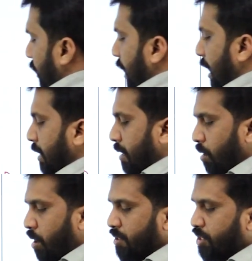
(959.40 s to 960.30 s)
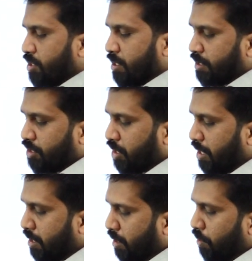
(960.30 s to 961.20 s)
I'll cross
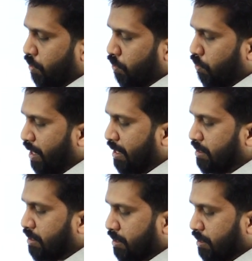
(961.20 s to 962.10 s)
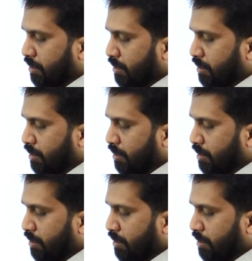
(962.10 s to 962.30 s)
check once.